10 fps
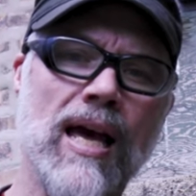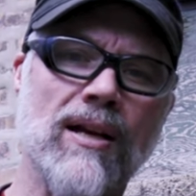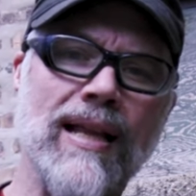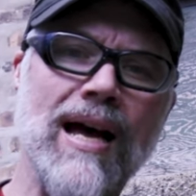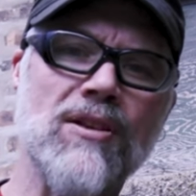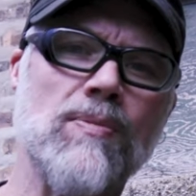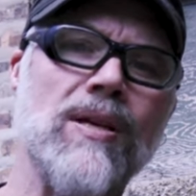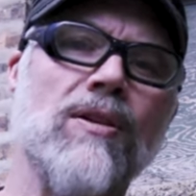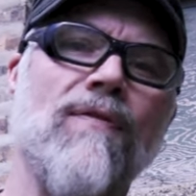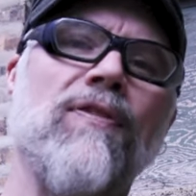it allows
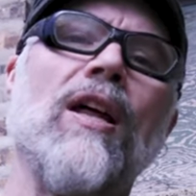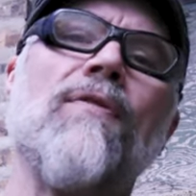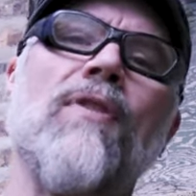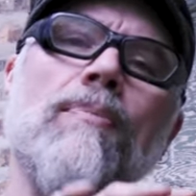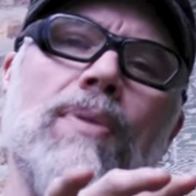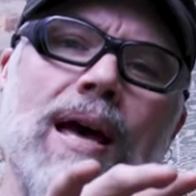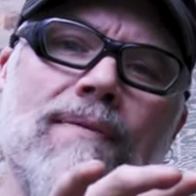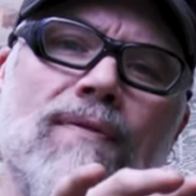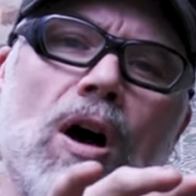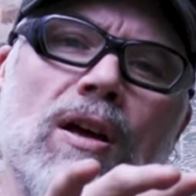me to fluff up
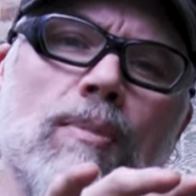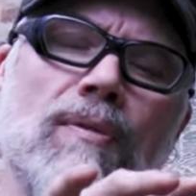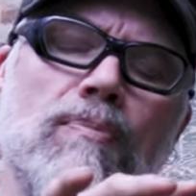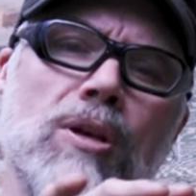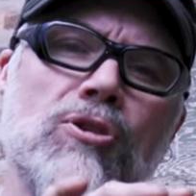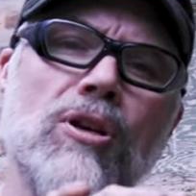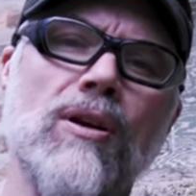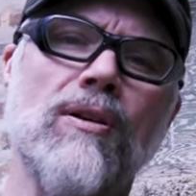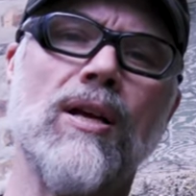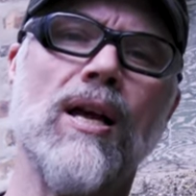that volume of
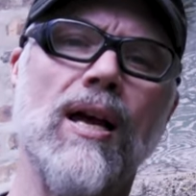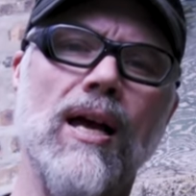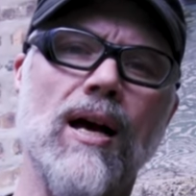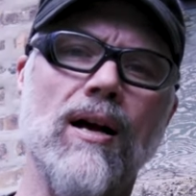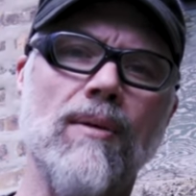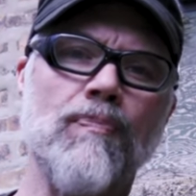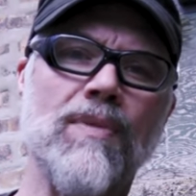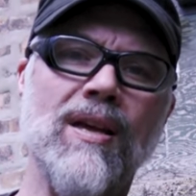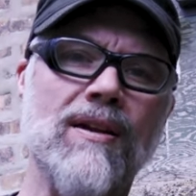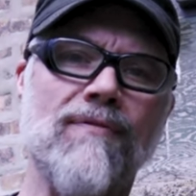mixture
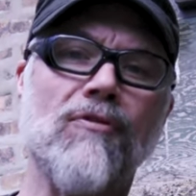in a